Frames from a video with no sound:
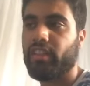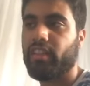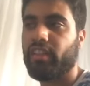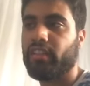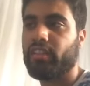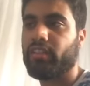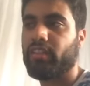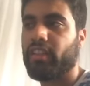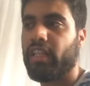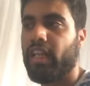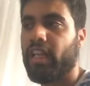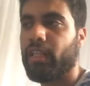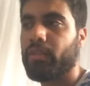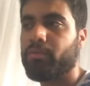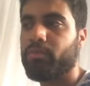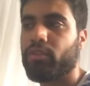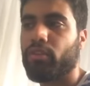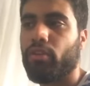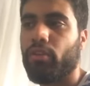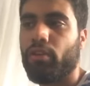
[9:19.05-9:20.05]
It
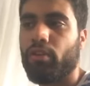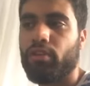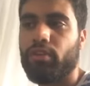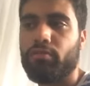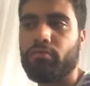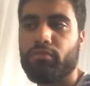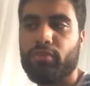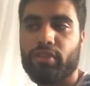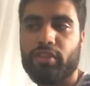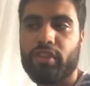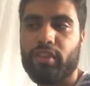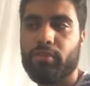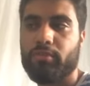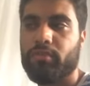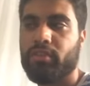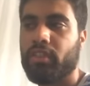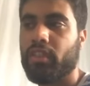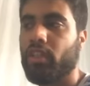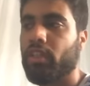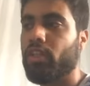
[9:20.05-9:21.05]
helps all the Muslims